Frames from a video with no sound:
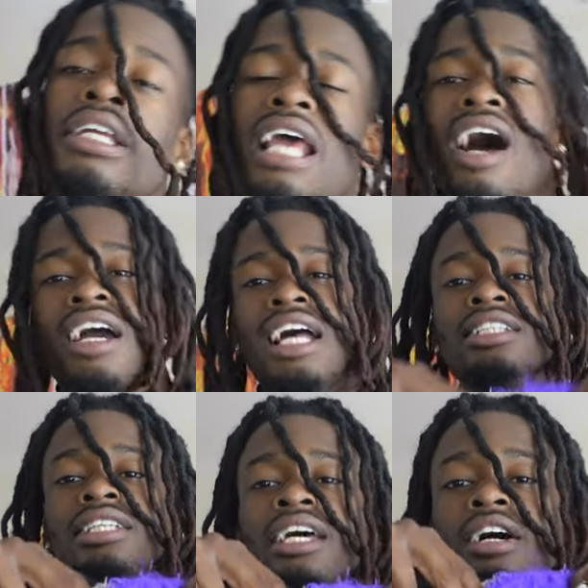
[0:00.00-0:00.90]
y'all
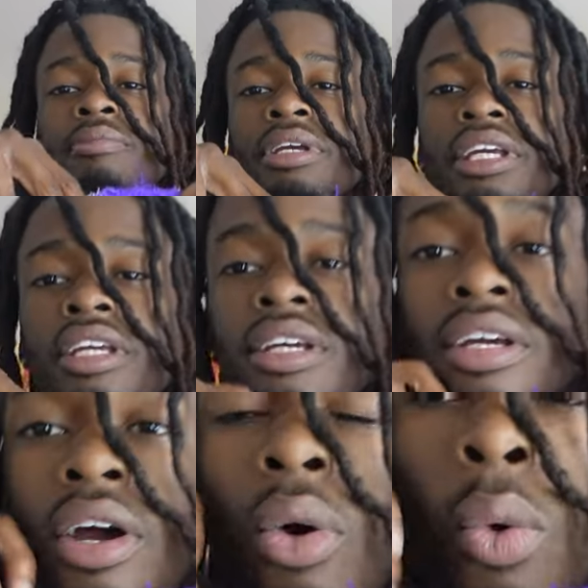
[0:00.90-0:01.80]
gotta tell me
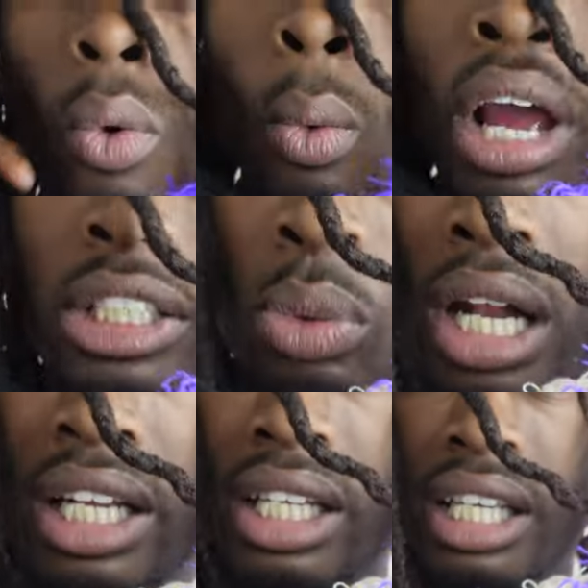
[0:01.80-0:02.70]
which
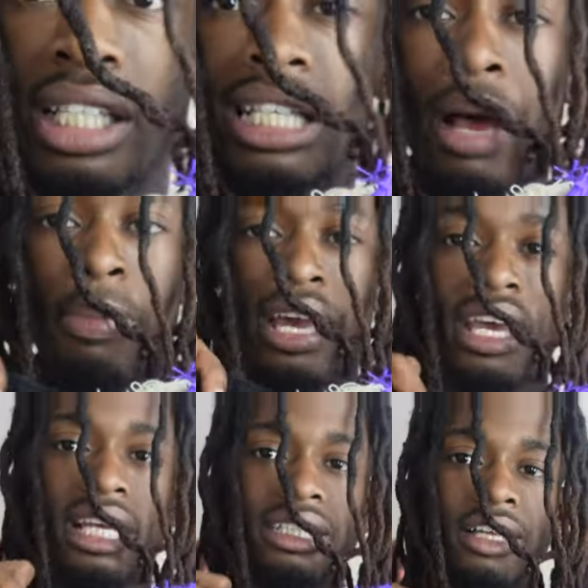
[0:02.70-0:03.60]
one of these I
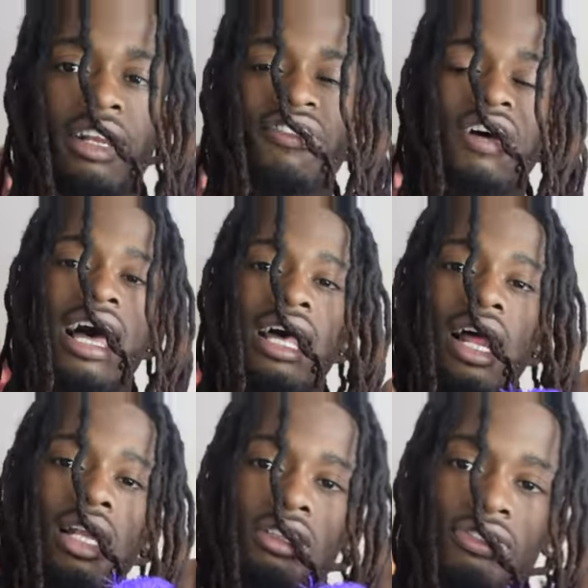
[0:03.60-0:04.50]
paid
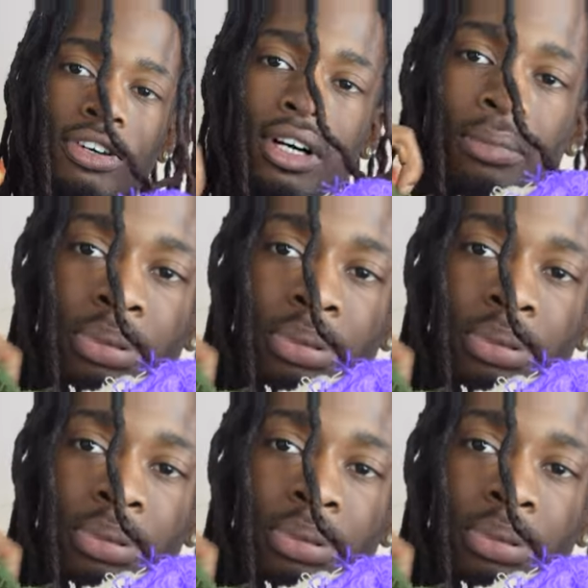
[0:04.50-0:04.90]
$35 for a